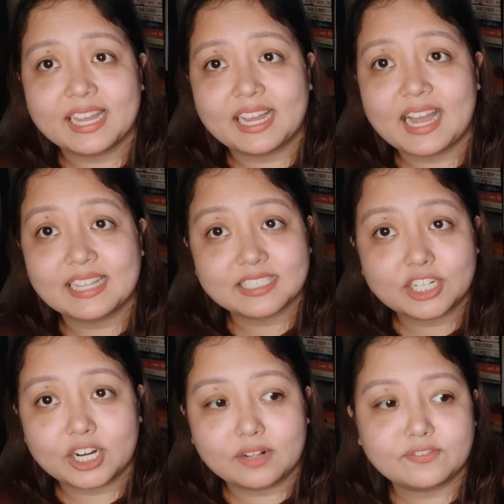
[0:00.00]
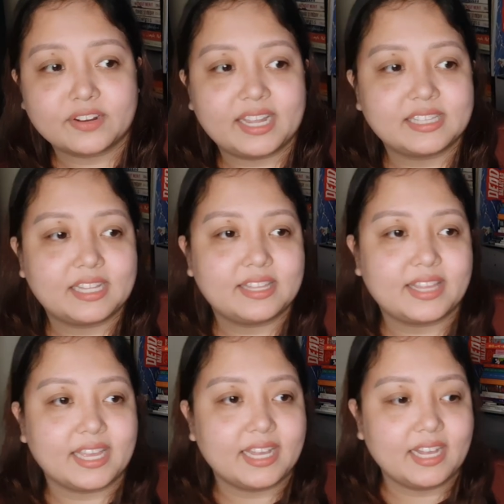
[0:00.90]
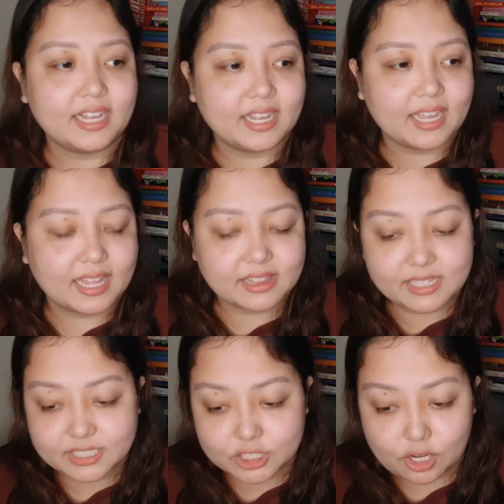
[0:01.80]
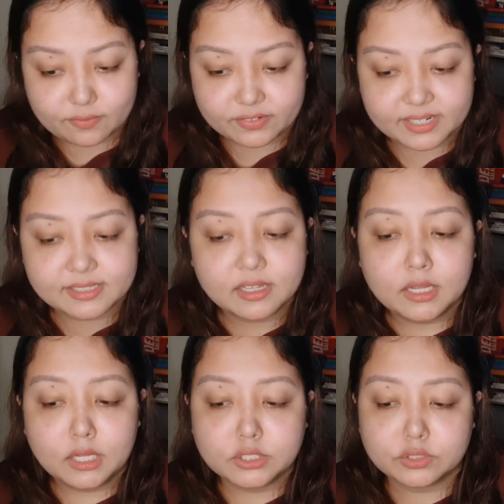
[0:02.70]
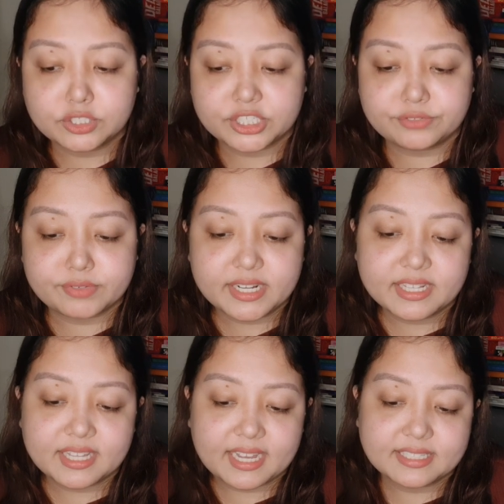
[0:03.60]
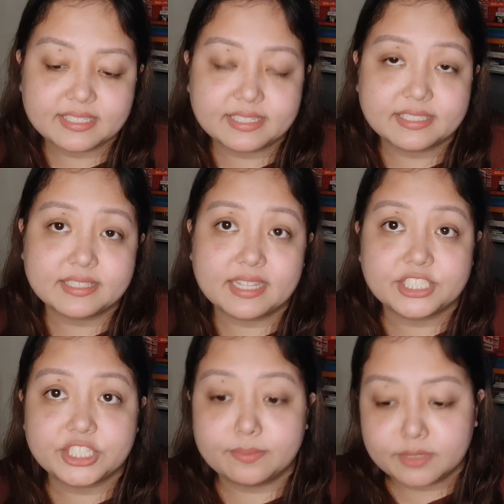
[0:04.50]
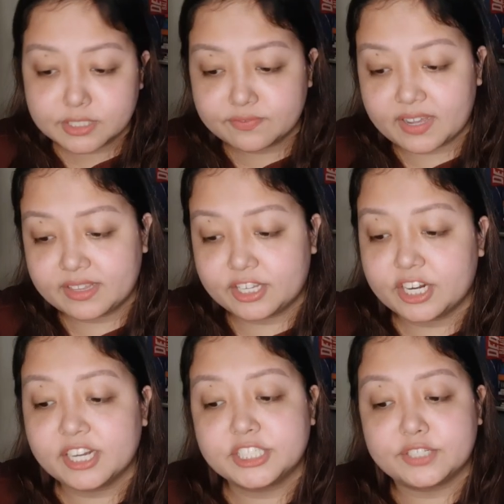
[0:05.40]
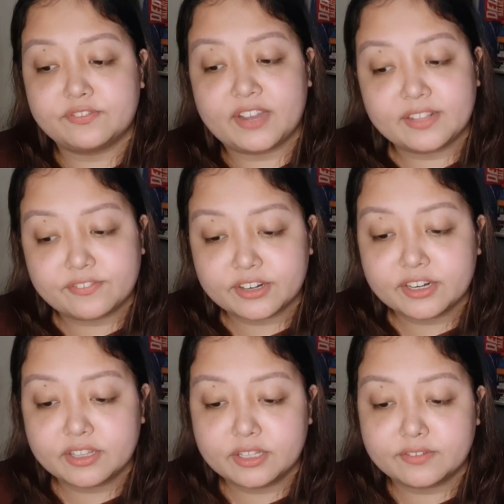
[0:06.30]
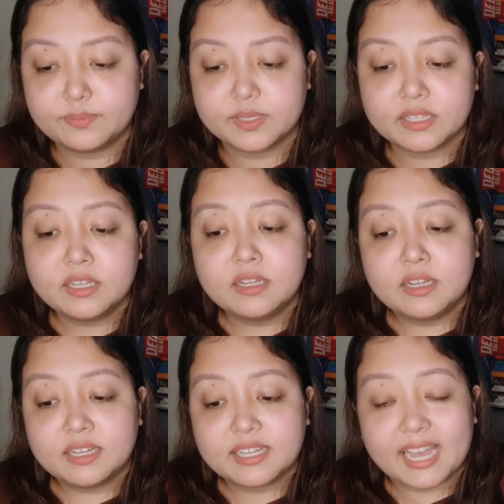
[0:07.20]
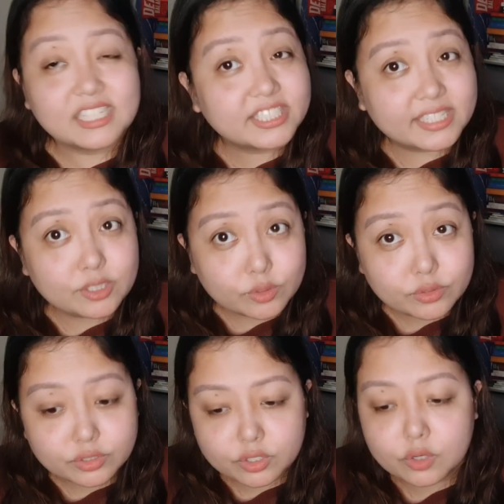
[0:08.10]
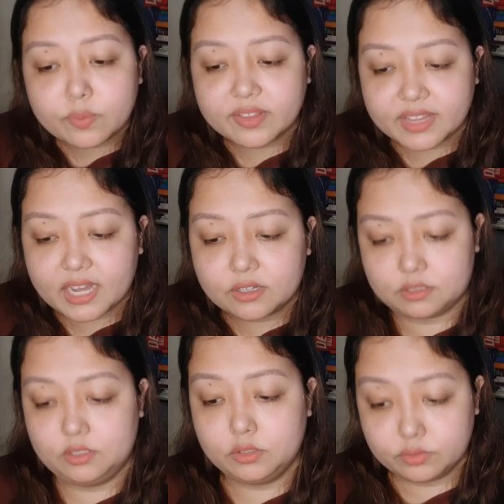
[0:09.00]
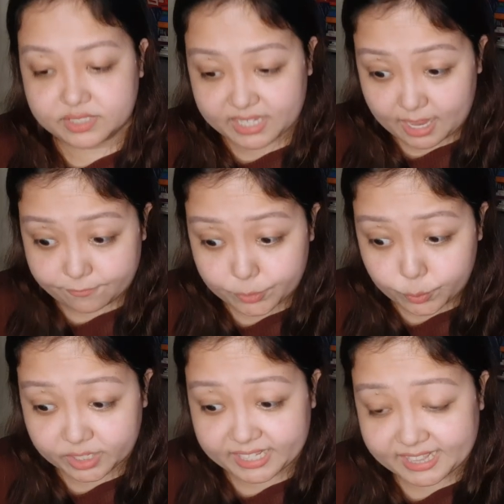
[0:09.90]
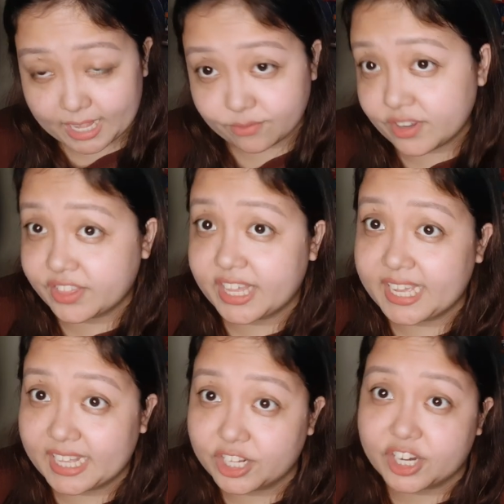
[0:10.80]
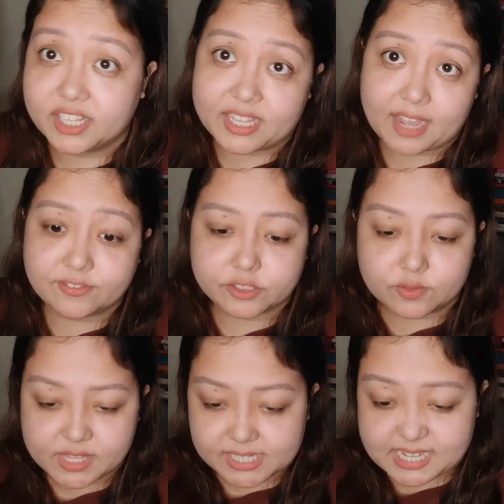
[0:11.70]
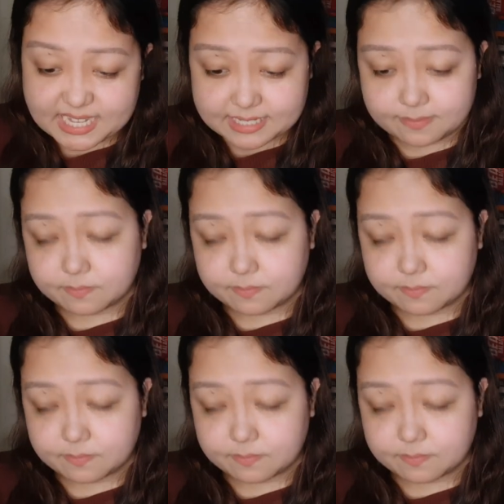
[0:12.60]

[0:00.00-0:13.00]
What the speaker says: has a girlfriend and they get discovered. So she realizes that she must find the courage to fight for her love, but can she do so without losing everyone and everything in her life? So this has